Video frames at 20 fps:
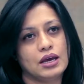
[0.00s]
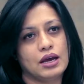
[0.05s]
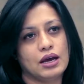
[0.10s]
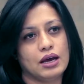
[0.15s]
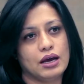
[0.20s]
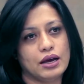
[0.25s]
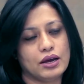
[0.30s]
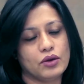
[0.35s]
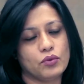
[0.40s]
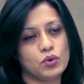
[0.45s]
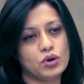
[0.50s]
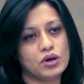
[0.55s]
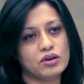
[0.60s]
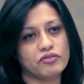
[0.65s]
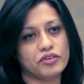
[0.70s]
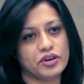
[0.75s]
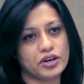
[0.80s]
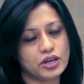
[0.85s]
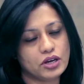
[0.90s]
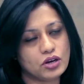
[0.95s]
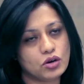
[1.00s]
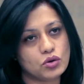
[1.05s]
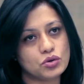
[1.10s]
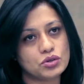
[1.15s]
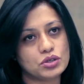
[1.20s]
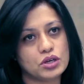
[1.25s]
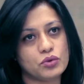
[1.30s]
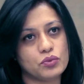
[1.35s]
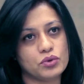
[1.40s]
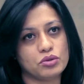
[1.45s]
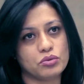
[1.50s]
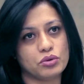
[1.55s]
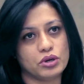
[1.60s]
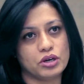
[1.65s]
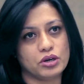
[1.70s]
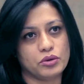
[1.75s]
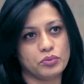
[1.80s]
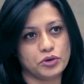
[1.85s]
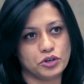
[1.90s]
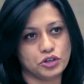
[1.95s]
I work very closely with
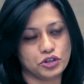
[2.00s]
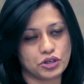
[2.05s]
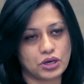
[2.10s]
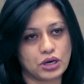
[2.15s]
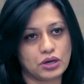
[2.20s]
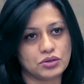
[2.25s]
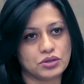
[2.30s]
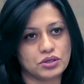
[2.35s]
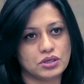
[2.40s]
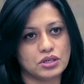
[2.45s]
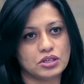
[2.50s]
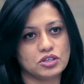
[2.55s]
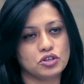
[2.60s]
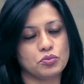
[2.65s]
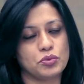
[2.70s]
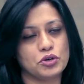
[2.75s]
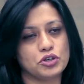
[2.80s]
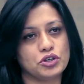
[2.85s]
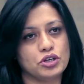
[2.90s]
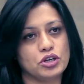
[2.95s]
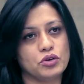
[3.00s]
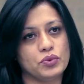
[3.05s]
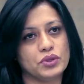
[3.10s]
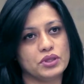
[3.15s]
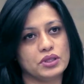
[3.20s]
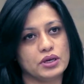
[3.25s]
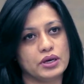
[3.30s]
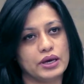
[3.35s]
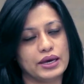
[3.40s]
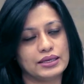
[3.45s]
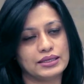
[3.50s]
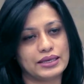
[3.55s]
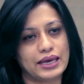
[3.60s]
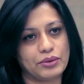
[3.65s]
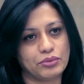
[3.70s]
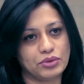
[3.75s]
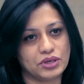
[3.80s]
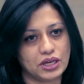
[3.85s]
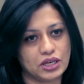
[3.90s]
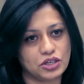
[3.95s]
British Council, especially with the
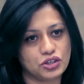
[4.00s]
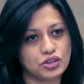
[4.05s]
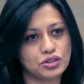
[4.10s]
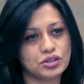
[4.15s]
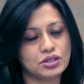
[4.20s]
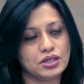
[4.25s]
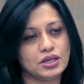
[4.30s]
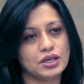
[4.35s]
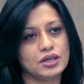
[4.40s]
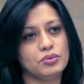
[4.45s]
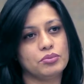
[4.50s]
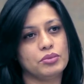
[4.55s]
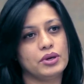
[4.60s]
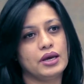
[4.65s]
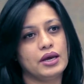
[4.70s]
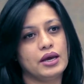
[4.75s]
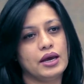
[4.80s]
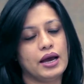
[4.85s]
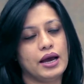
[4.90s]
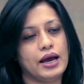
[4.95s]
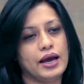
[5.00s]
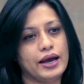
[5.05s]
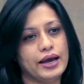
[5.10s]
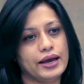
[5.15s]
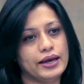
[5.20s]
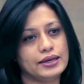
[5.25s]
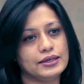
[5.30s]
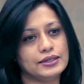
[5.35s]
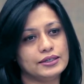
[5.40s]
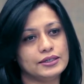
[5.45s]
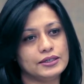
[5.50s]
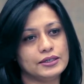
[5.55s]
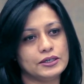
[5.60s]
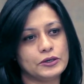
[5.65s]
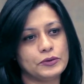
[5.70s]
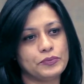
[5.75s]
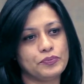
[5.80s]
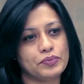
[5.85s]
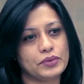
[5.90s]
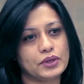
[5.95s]
examination team, and
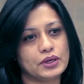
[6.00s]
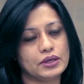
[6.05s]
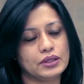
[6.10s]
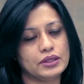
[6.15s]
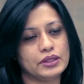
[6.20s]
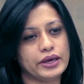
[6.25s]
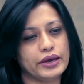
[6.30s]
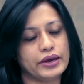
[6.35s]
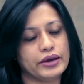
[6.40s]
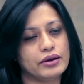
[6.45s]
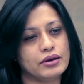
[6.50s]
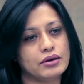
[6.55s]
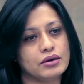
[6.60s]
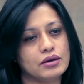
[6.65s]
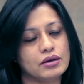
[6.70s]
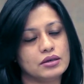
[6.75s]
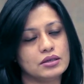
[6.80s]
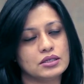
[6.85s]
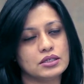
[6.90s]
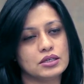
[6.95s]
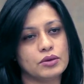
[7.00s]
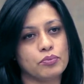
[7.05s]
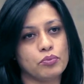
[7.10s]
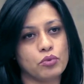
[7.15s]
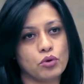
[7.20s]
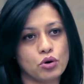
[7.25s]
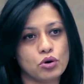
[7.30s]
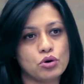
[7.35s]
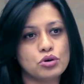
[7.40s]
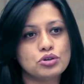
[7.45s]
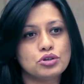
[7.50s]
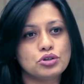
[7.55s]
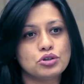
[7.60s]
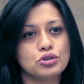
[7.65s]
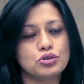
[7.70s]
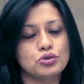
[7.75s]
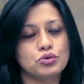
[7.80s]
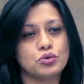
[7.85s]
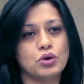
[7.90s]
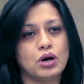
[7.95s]
their support
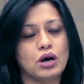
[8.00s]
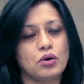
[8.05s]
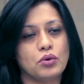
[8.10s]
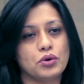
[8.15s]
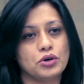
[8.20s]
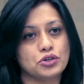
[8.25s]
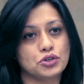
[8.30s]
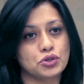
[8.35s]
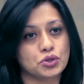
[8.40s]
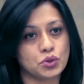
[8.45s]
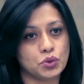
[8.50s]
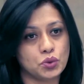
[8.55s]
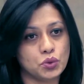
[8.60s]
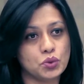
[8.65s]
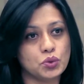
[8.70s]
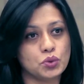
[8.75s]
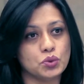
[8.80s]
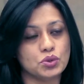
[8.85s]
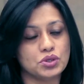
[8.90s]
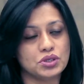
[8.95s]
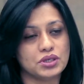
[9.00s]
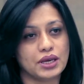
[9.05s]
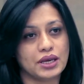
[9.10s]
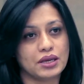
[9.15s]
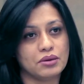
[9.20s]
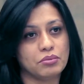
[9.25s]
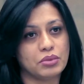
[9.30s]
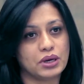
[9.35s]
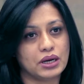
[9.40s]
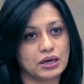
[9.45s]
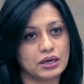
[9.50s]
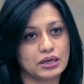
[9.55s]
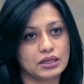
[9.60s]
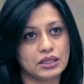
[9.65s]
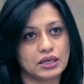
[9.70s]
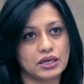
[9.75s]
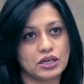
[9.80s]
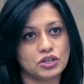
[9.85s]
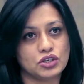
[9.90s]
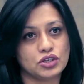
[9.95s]
to our schools in
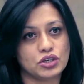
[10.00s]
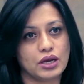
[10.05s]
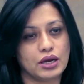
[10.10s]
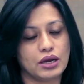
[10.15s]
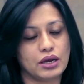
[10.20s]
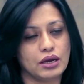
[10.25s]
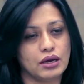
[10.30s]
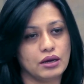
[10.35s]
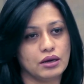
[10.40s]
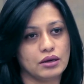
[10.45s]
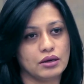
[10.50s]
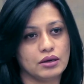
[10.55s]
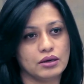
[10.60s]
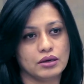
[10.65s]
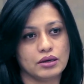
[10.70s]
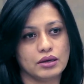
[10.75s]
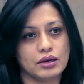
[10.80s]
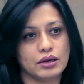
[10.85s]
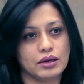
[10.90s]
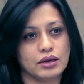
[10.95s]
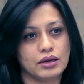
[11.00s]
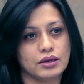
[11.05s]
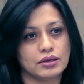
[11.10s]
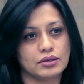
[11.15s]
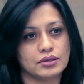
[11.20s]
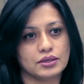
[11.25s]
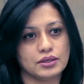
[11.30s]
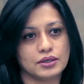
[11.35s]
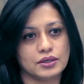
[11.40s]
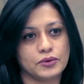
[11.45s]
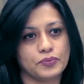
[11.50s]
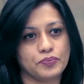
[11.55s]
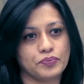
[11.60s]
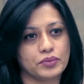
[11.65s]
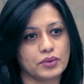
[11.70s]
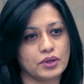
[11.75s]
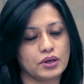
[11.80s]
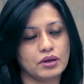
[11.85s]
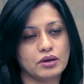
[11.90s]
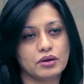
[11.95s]
Bangladesh is
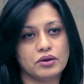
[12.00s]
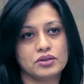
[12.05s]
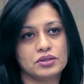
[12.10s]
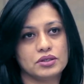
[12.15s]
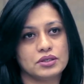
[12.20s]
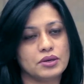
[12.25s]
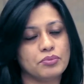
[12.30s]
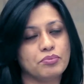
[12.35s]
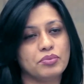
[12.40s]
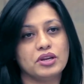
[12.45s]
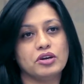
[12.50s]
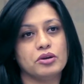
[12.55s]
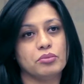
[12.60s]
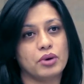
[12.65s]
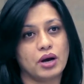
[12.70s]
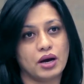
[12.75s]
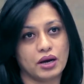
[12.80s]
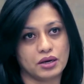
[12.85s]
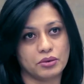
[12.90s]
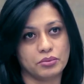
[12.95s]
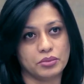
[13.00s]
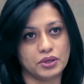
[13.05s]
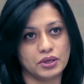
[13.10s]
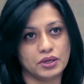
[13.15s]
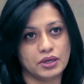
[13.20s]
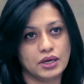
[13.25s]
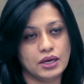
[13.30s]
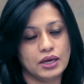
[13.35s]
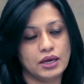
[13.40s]
simply remarkable.